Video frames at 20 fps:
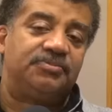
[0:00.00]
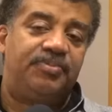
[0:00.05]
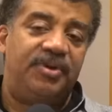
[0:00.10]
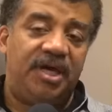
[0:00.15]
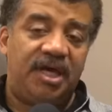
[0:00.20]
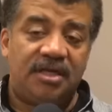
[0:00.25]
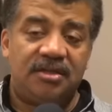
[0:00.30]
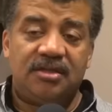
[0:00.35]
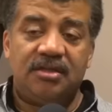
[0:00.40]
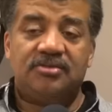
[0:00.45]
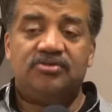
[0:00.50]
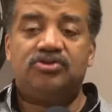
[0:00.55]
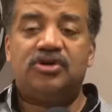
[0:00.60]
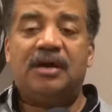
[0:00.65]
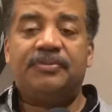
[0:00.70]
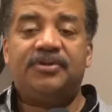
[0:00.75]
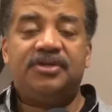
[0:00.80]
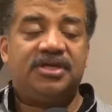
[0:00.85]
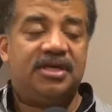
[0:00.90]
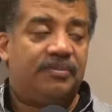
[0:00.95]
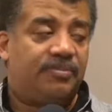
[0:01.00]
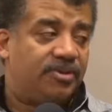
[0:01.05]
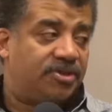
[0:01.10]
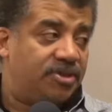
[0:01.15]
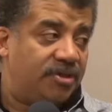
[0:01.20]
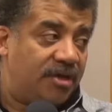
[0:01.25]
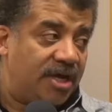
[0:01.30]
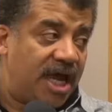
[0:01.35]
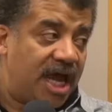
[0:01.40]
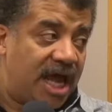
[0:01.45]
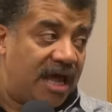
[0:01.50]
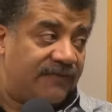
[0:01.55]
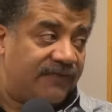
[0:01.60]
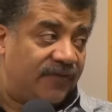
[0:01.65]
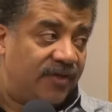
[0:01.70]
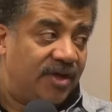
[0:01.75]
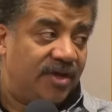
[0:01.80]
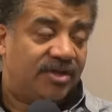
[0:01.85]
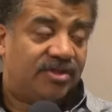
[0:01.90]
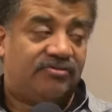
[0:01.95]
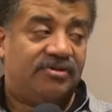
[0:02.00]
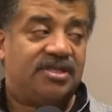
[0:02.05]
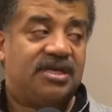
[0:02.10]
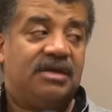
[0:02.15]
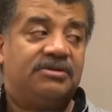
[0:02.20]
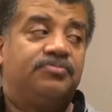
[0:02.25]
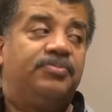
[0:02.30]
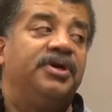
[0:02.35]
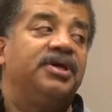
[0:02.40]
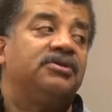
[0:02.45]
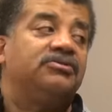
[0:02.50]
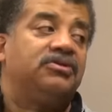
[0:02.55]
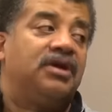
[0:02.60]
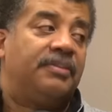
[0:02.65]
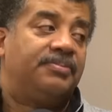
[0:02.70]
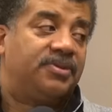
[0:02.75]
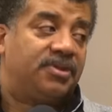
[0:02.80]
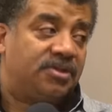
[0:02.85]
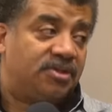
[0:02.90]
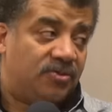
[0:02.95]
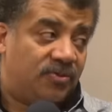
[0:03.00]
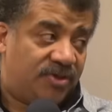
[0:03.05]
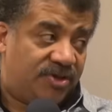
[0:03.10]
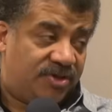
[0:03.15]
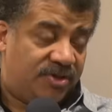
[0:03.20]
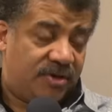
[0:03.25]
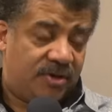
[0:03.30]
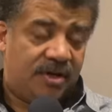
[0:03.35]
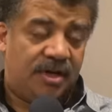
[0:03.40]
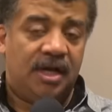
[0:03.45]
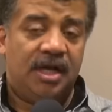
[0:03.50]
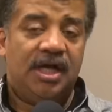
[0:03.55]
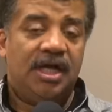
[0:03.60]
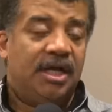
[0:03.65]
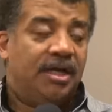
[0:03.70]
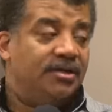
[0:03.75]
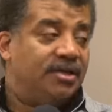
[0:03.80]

as big, the drop the temperature in half. Three right. times big, it drops it to a third. So,